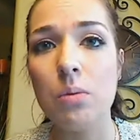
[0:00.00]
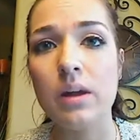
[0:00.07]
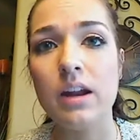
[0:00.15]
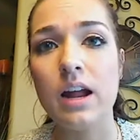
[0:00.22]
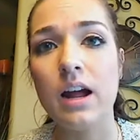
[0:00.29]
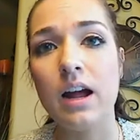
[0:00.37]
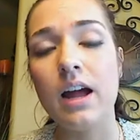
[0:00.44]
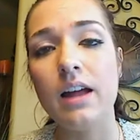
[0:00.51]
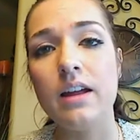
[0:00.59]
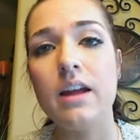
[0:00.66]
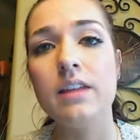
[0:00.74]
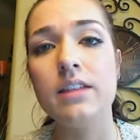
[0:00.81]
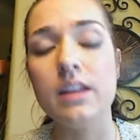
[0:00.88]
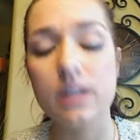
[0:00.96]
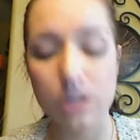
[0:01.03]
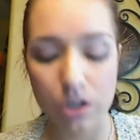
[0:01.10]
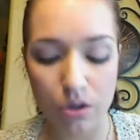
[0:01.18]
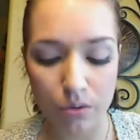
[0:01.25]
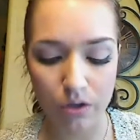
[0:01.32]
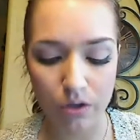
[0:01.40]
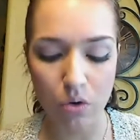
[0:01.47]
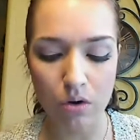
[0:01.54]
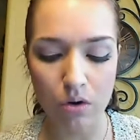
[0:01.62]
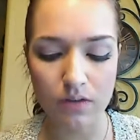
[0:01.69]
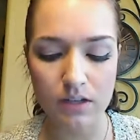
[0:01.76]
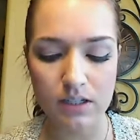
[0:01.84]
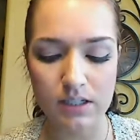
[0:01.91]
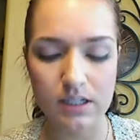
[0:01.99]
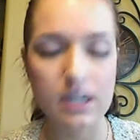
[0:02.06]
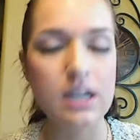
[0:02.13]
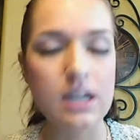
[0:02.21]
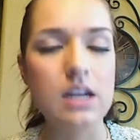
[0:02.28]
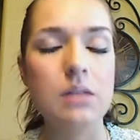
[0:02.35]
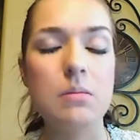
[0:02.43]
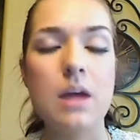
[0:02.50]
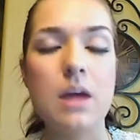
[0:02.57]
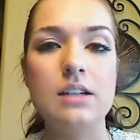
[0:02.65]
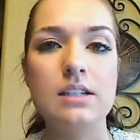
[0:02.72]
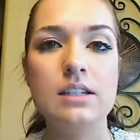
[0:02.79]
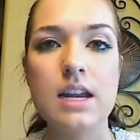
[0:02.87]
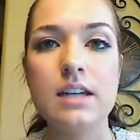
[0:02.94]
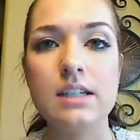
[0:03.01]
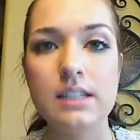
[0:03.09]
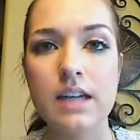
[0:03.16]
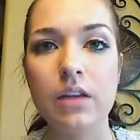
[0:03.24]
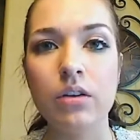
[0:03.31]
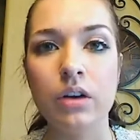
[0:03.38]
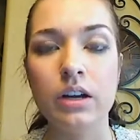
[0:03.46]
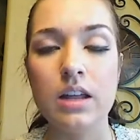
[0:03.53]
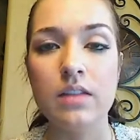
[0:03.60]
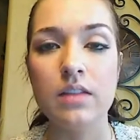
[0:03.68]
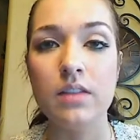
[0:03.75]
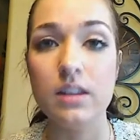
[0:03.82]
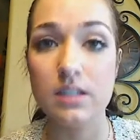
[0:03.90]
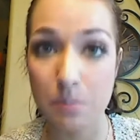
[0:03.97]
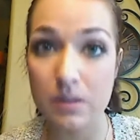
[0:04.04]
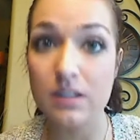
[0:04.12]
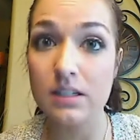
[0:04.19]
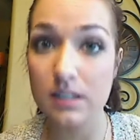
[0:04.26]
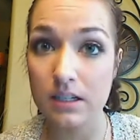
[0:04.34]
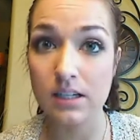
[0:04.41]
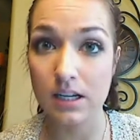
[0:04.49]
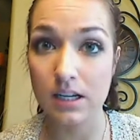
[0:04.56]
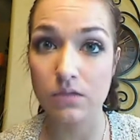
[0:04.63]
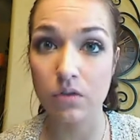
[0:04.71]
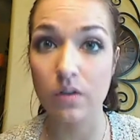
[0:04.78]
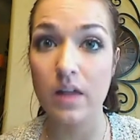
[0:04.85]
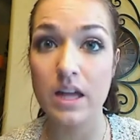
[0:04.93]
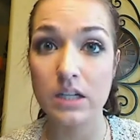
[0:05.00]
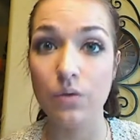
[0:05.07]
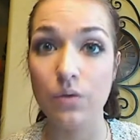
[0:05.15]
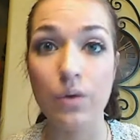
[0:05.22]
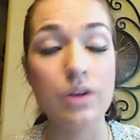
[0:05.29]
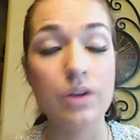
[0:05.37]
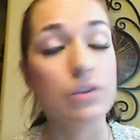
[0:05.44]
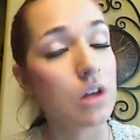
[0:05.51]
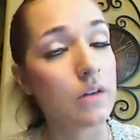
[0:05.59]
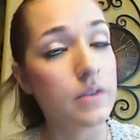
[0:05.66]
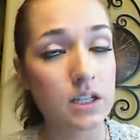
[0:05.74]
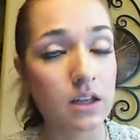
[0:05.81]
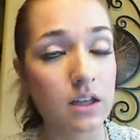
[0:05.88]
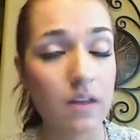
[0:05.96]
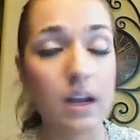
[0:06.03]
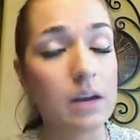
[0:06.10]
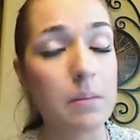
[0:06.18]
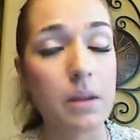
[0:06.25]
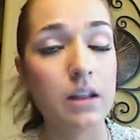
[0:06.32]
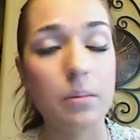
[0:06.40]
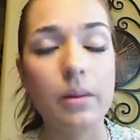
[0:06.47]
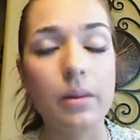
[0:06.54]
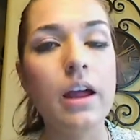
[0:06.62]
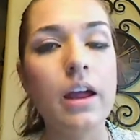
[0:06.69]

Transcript: but I think, you know, the core of this team has stayed together, and it's been successful the last few years. Obviously, they didn't make the